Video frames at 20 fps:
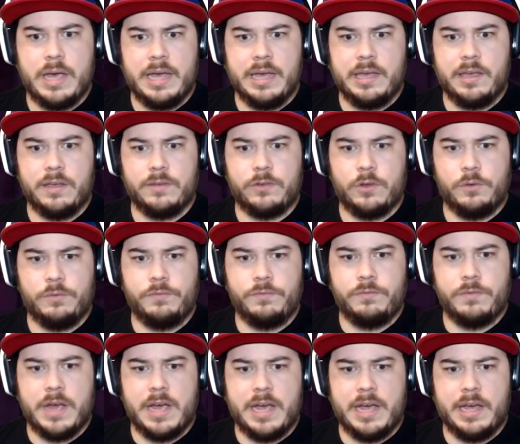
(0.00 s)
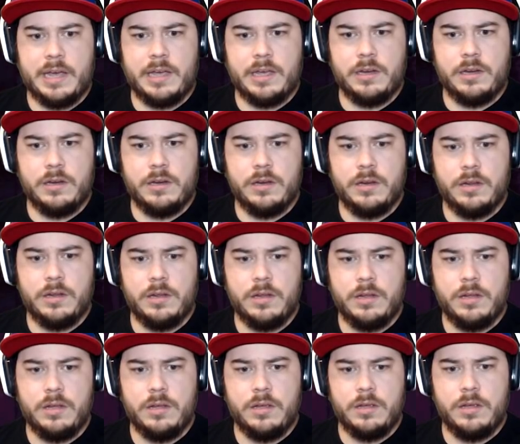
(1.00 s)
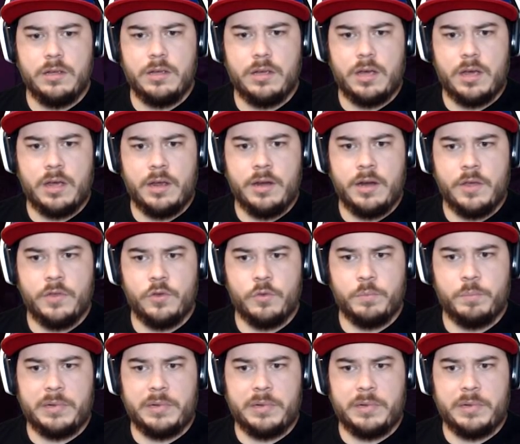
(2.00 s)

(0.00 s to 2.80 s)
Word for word: I guess I'll find another